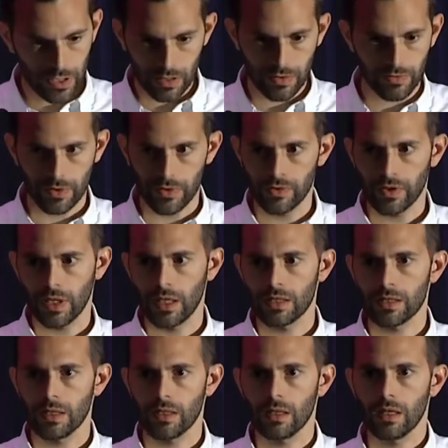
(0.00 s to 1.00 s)
different
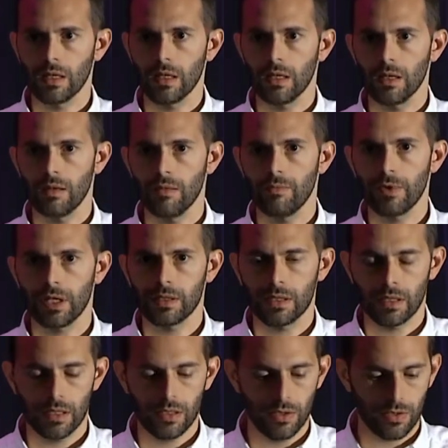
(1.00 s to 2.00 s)
things and, and
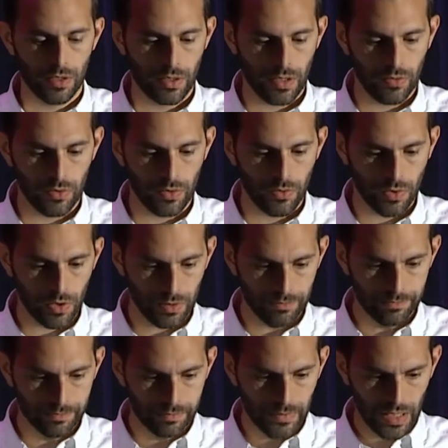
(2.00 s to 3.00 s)
practically all around the world.
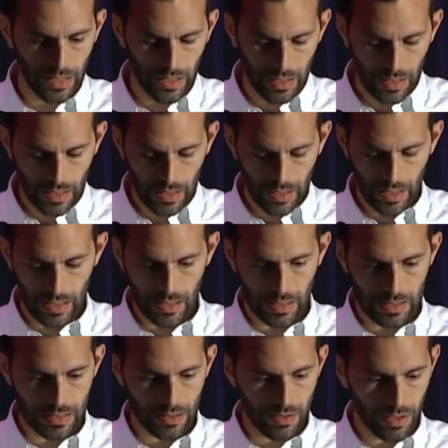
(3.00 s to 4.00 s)
And
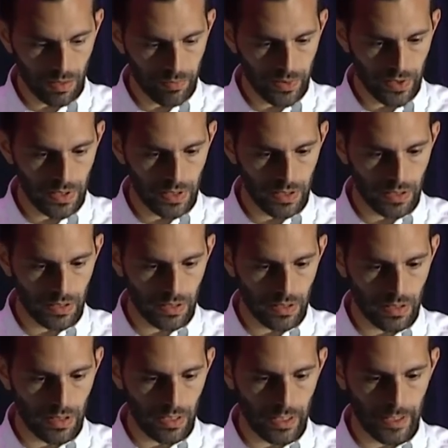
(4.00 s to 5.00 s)
as a company,
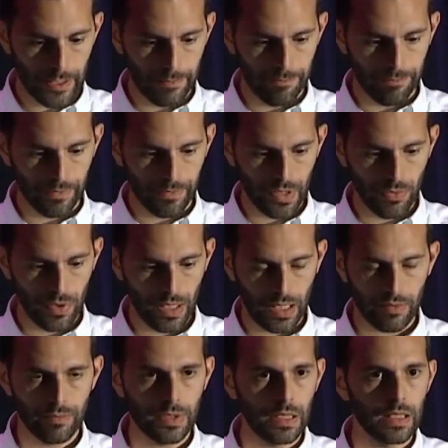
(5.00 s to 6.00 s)
um, we
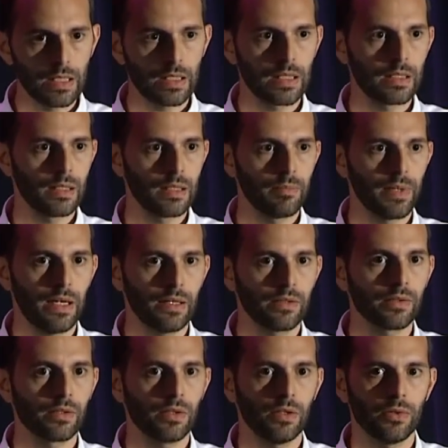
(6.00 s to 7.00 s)
have been leading the
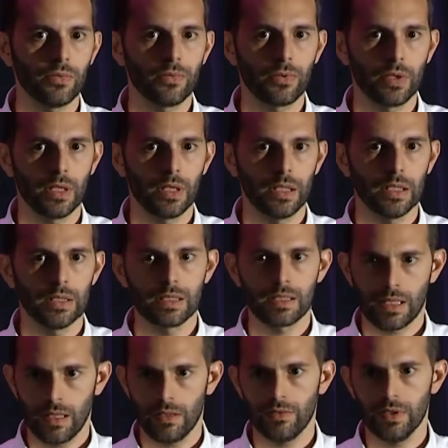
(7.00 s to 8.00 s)
path of uh, these
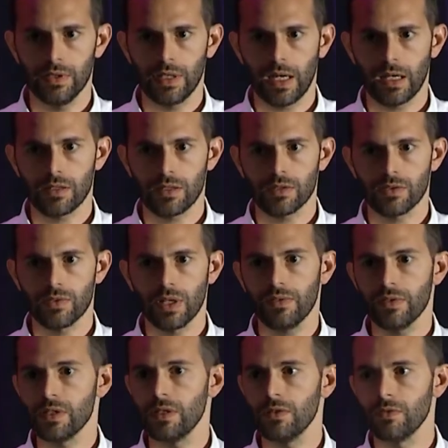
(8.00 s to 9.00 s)
kind of interactions. We have
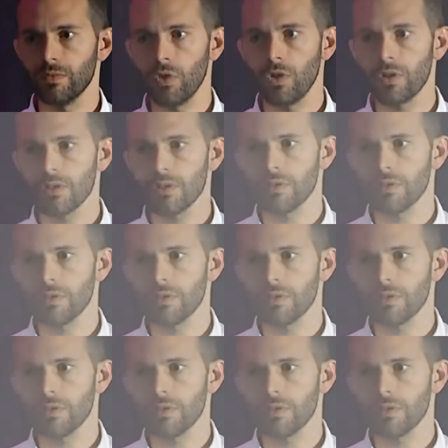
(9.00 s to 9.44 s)
achieved more than